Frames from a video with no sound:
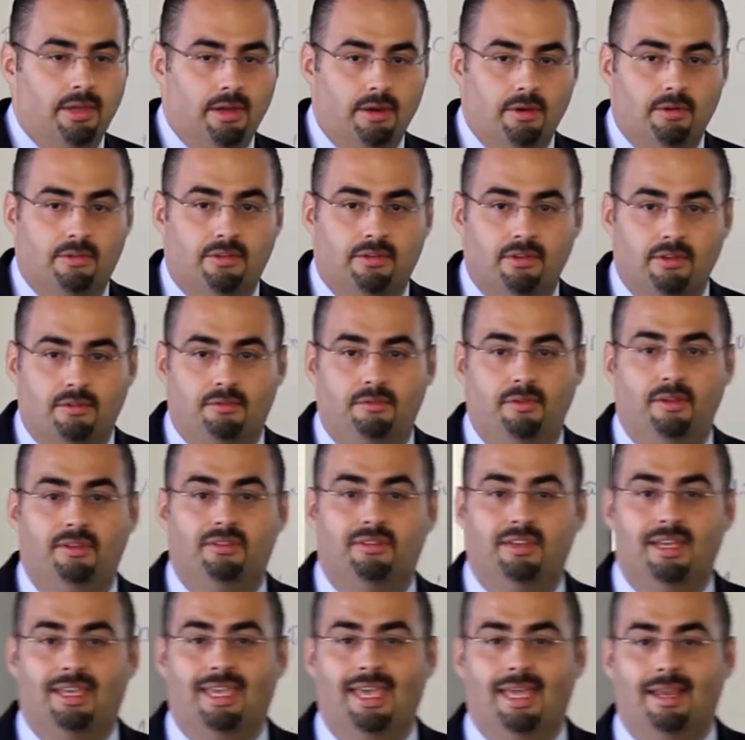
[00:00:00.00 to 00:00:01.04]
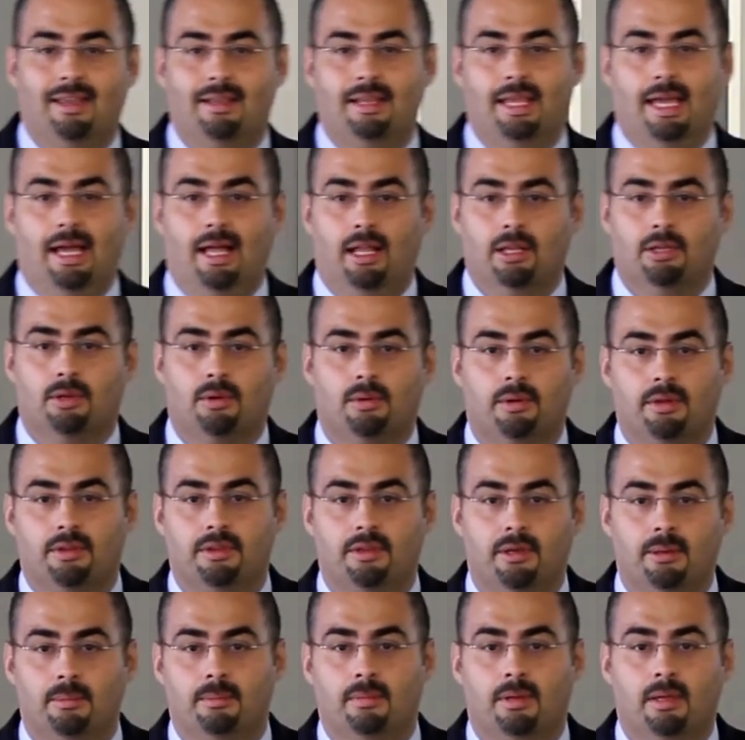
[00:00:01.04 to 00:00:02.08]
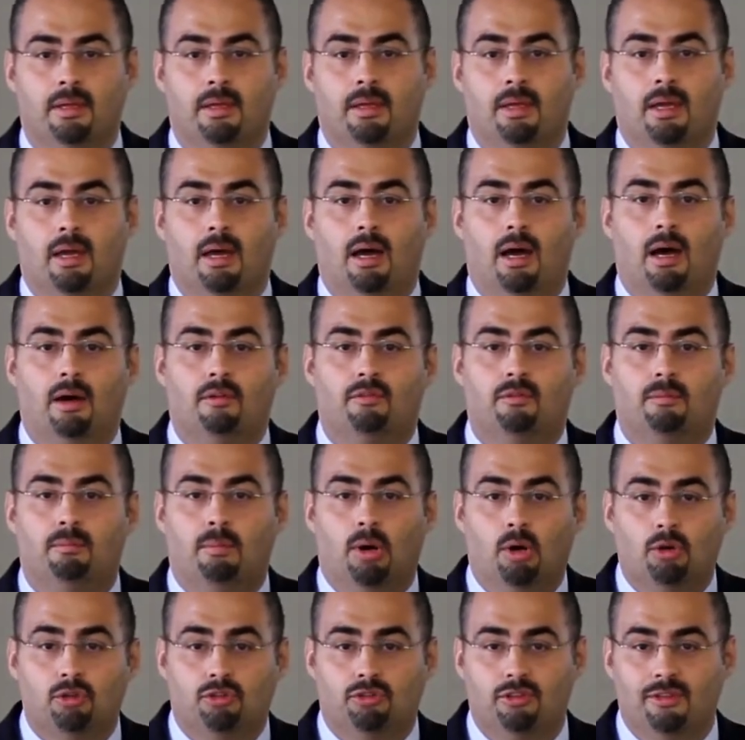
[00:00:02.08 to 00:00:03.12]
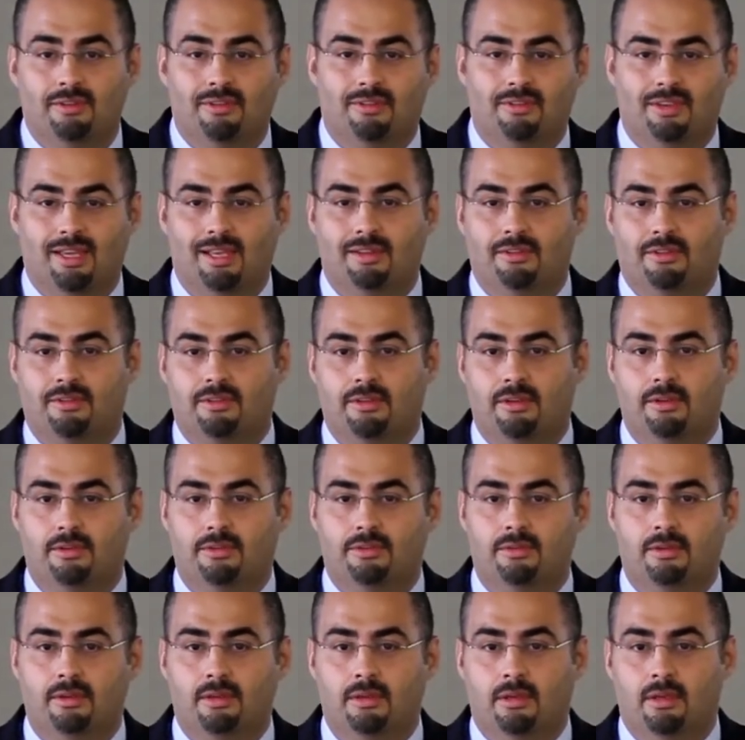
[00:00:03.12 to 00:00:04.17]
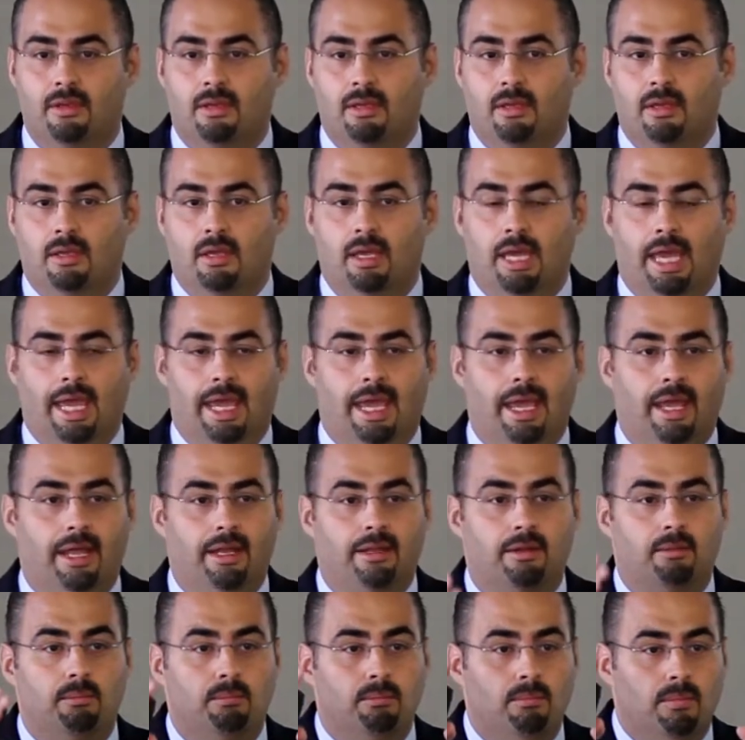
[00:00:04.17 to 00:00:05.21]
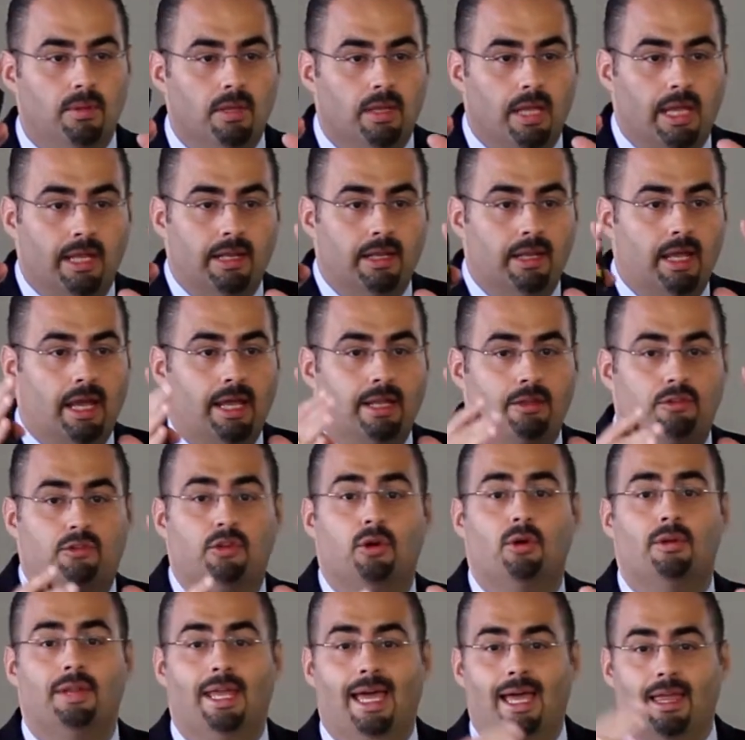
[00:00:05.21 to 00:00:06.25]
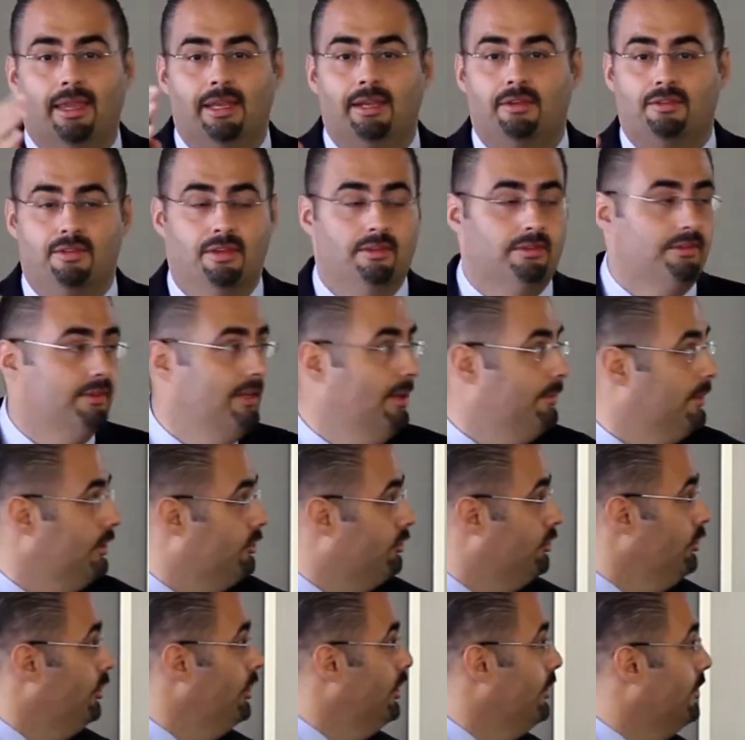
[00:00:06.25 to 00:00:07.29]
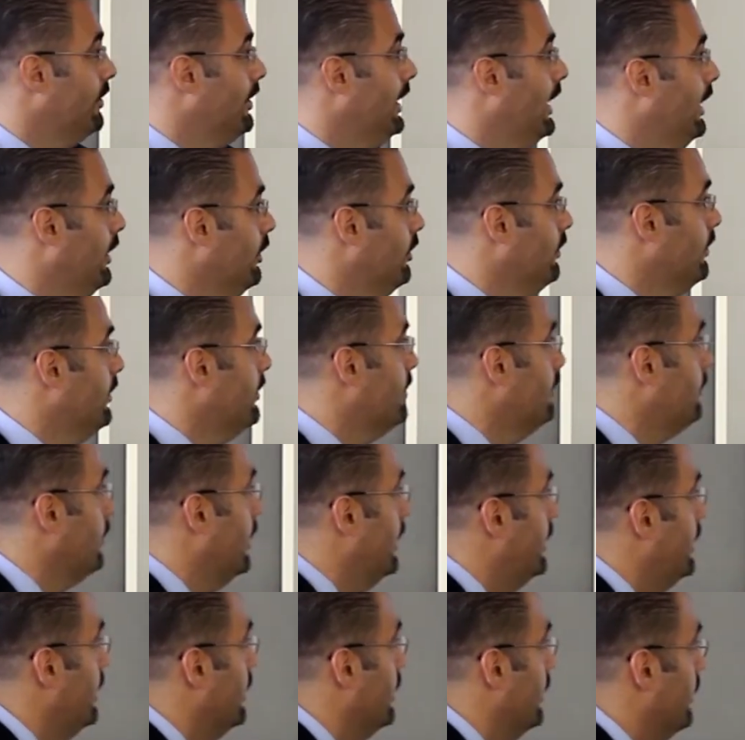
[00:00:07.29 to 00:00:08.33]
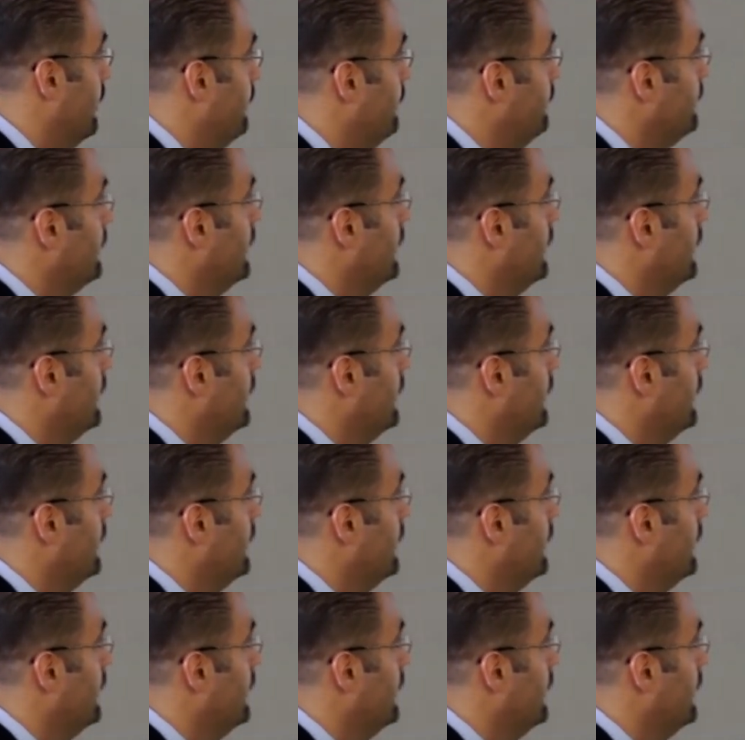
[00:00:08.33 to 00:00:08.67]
their sophisticated algorithm of motion senses and, and, and tonality senses. And I'm going to show you their algorithm right here.